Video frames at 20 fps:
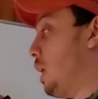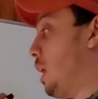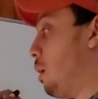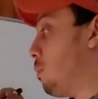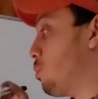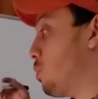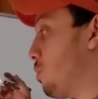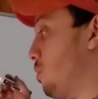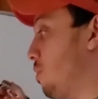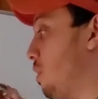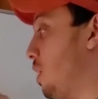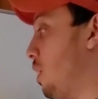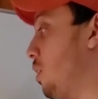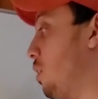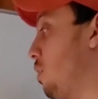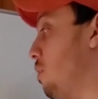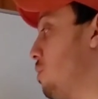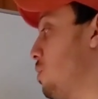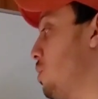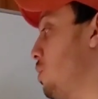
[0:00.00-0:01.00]
Absolute
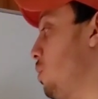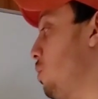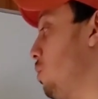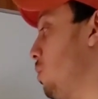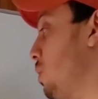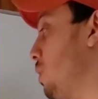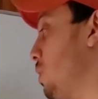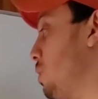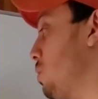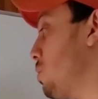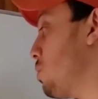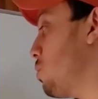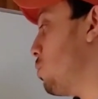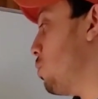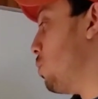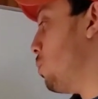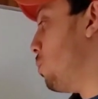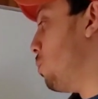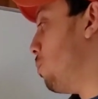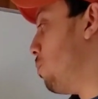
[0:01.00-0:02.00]
value of 2 is
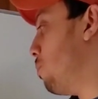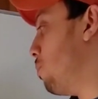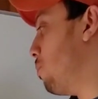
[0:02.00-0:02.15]
2.